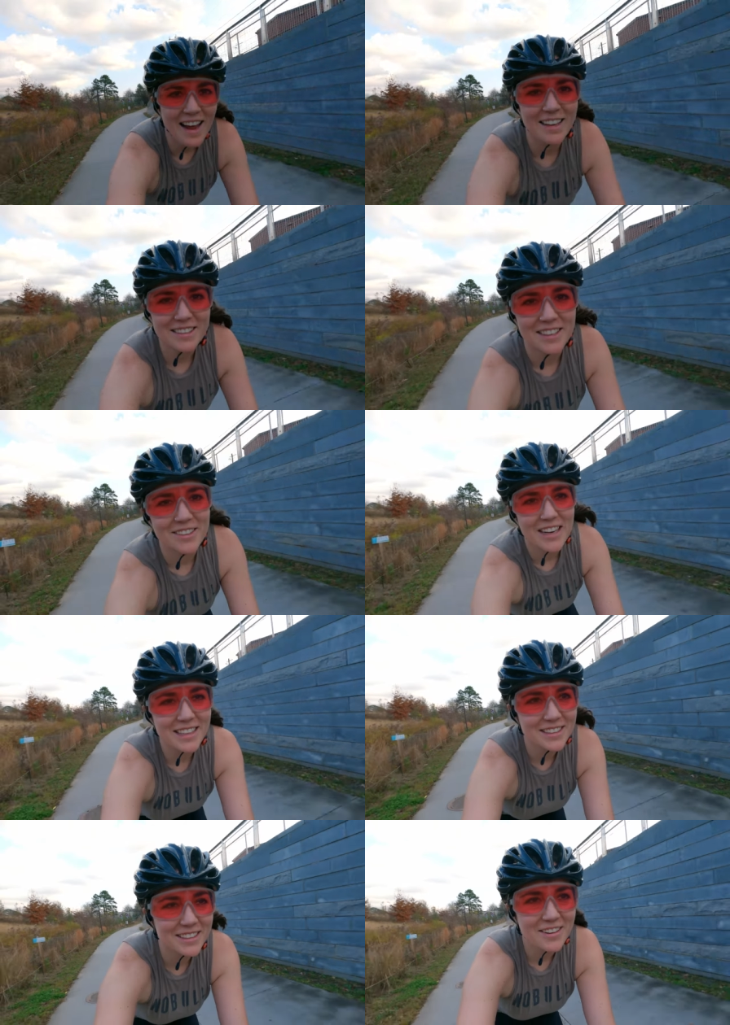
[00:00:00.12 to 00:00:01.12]
Hello,
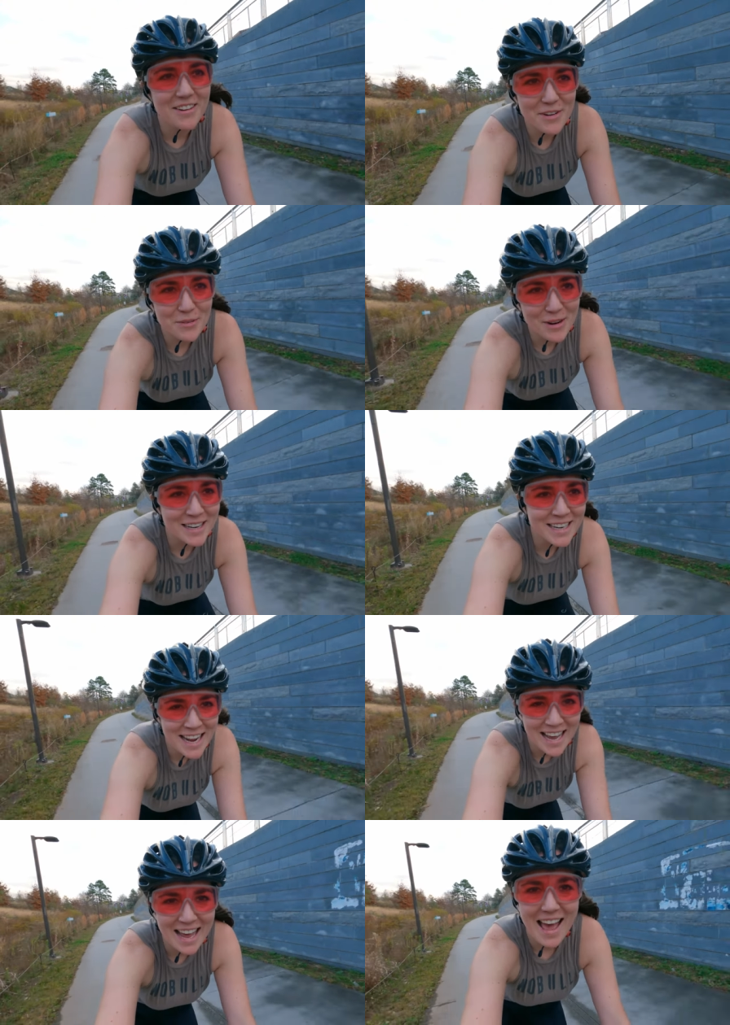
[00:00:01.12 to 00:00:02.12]
hello everyone.
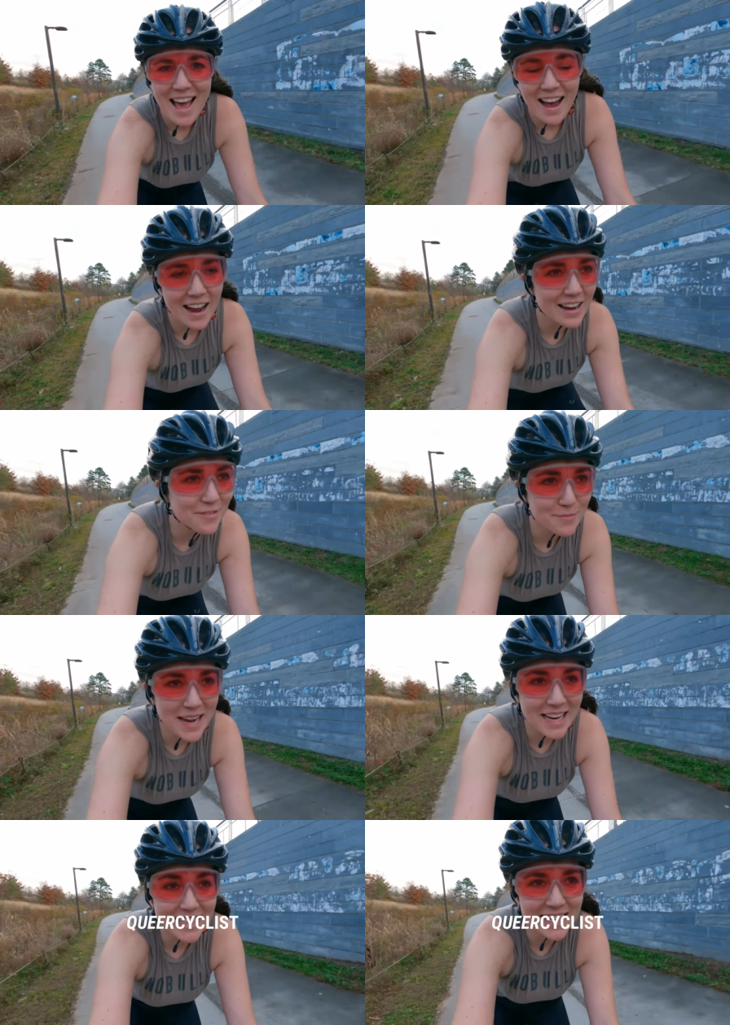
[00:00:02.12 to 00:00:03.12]
I have
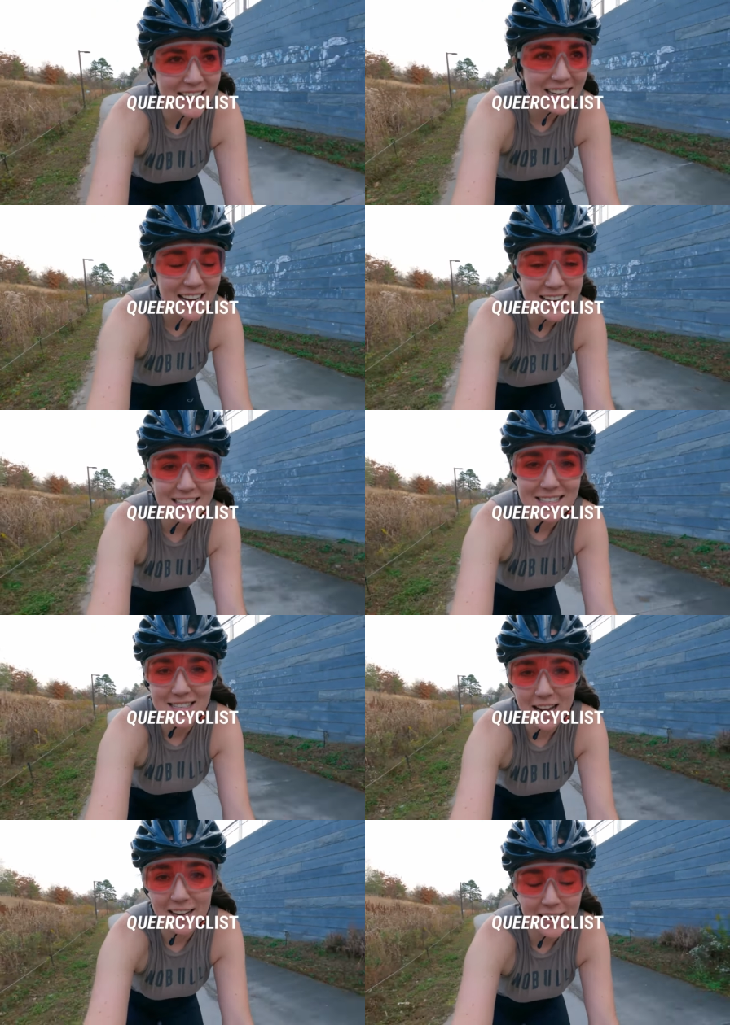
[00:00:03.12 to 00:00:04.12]
made an
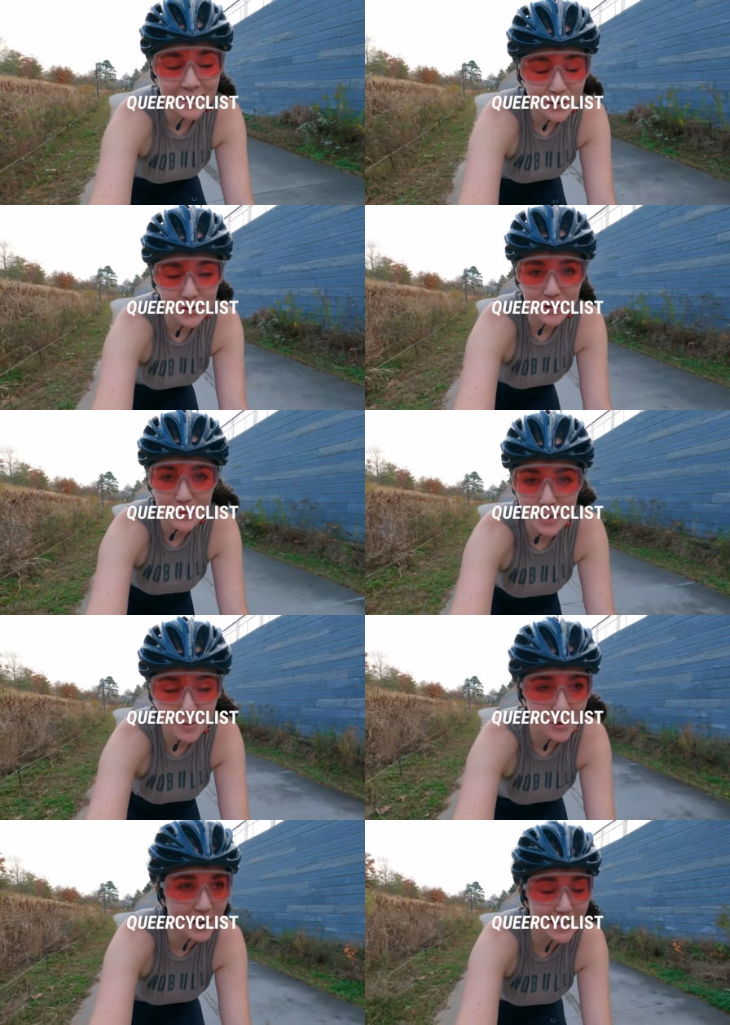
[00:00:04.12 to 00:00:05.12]
exciting new
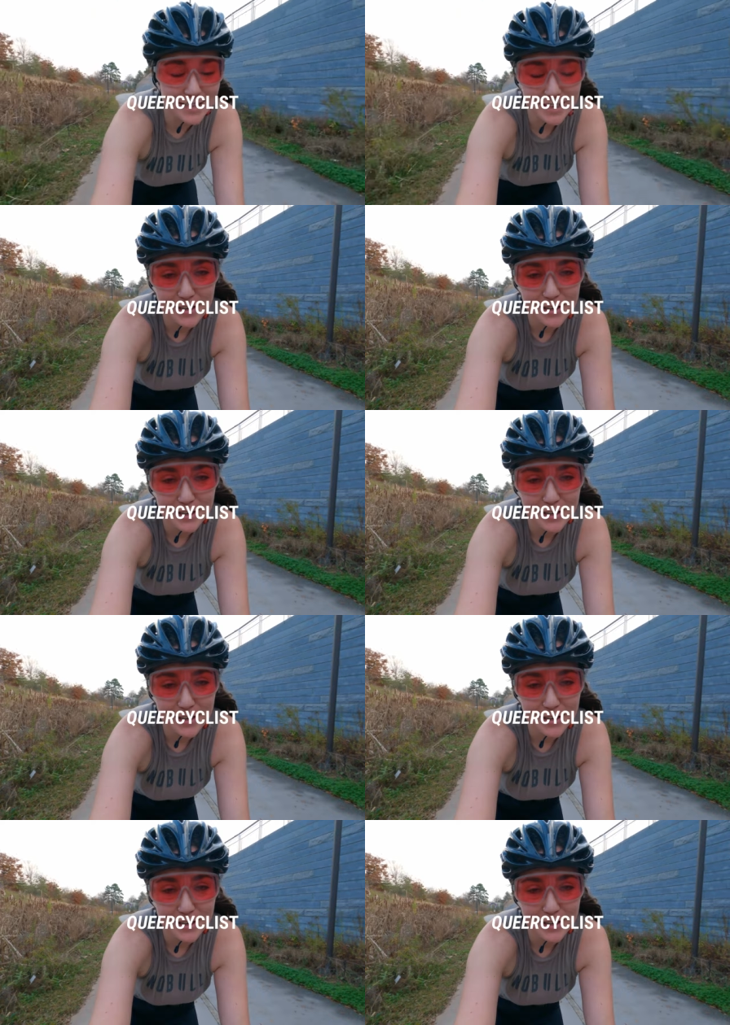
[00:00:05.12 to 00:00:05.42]
upgrade